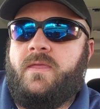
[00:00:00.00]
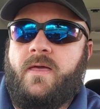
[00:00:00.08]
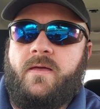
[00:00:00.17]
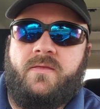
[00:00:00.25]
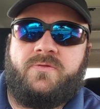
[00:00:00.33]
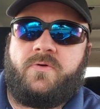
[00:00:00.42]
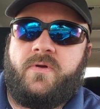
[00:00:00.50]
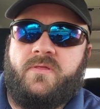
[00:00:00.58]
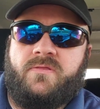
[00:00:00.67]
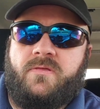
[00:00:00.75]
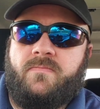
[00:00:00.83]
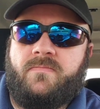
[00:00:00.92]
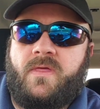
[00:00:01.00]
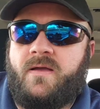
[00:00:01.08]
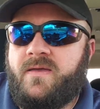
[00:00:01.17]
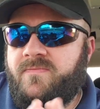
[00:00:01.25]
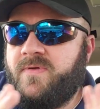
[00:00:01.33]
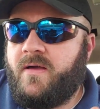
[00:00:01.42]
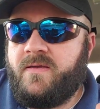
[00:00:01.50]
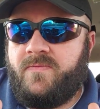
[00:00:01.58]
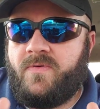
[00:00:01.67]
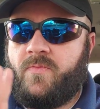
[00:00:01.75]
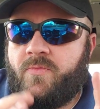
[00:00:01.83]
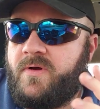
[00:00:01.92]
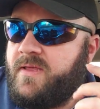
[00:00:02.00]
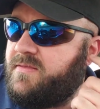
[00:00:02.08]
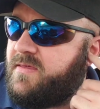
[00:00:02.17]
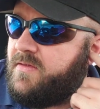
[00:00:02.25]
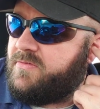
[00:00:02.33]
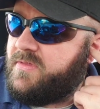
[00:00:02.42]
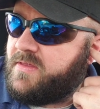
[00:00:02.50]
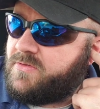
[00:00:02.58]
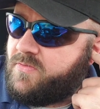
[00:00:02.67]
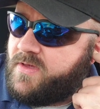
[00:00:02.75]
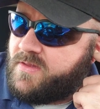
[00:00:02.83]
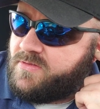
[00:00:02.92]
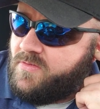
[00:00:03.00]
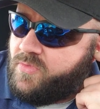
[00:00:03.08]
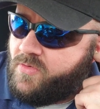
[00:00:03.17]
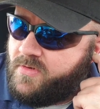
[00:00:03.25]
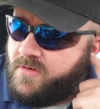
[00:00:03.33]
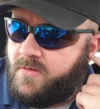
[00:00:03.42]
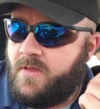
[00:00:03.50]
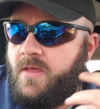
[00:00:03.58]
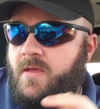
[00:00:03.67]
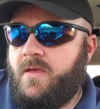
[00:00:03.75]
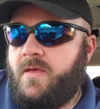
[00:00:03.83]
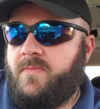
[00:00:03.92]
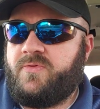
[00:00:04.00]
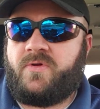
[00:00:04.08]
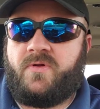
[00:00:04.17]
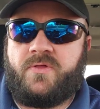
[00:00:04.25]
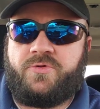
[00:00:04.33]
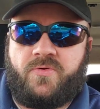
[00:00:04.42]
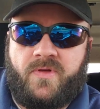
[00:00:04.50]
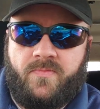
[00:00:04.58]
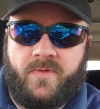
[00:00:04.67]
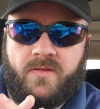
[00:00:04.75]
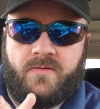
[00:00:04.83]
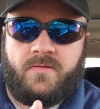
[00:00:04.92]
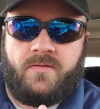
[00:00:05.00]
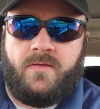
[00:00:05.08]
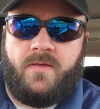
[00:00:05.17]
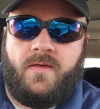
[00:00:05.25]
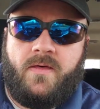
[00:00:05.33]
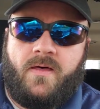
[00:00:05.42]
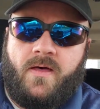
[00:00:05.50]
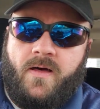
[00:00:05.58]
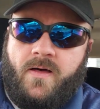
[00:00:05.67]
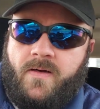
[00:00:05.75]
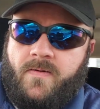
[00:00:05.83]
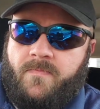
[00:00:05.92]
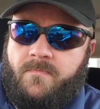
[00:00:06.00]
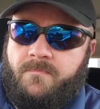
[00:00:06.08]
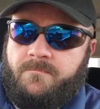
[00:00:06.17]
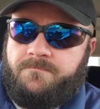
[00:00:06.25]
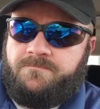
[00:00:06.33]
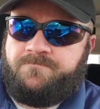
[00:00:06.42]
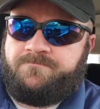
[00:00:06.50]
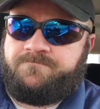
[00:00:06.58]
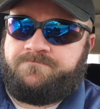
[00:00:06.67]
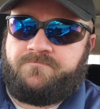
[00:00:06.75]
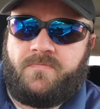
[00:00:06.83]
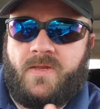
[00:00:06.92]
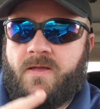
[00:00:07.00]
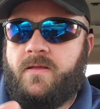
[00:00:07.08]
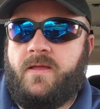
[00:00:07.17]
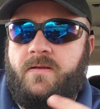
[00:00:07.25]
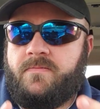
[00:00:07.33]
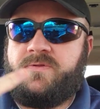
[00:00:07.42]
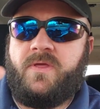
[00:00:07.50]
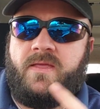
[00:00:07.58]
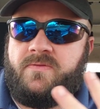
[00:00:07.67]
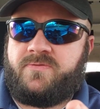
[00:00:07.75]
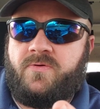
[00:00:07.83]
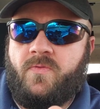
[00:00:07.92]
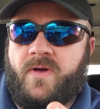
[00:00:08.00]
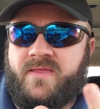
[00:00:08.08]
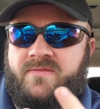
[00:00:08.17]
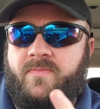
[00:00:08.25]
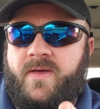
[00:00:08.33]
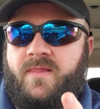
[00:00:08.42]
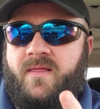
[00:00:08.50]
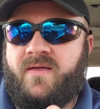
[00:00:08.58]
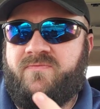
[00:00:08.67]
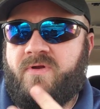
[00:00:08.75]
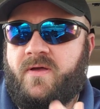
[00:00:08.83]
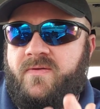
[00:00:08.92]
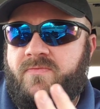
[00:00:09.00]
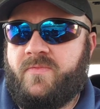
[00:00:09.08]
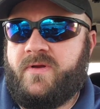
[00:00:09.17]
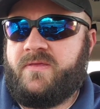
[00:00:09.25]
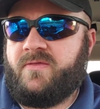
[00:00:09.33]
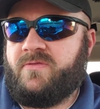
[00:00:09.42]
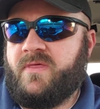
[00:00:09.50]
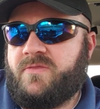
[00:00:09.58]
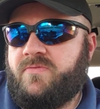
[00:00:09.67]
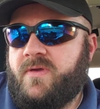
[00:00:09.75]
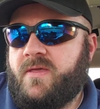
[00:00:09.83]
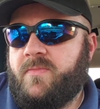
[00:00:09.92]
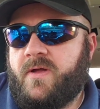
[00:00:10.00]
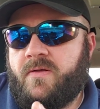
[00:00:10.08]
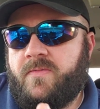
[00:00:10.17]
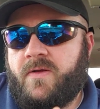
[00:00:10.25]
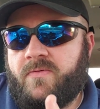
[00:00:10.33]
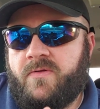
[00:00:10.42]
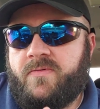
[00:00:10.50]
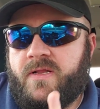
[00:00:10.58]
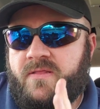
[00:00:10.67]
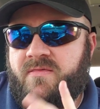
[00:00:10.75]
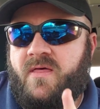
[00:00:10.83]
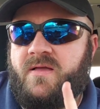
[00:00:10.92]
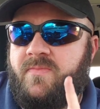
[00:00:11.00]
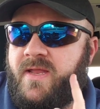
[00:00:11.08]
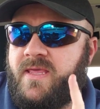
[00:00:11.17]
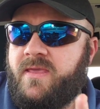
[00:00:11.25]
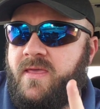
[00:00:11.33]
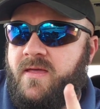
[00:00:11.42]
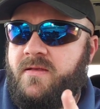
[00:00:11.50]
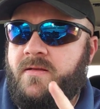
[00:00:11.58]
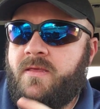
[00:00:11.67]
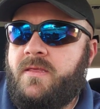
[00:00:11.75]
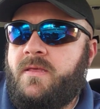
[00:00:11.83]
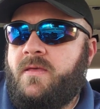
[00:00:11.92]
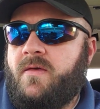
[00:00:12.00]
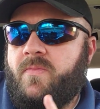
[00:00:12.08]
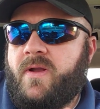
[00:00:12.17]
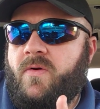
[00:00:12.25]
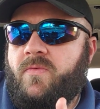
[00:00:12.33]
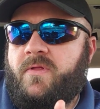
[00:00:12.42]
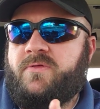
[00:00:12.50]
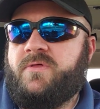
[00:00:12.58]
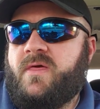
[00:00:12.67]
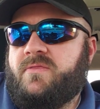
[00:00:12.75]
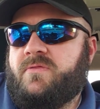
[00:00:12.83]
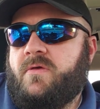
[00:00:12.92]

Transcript: yeah, it's crazy. I'll give you I'll give you all more details next week at some point. I'm starting treatment um in two ways in my life and I'll give you more details next week. I'm not I'm not really ready to talk about it yet, but I will let you guys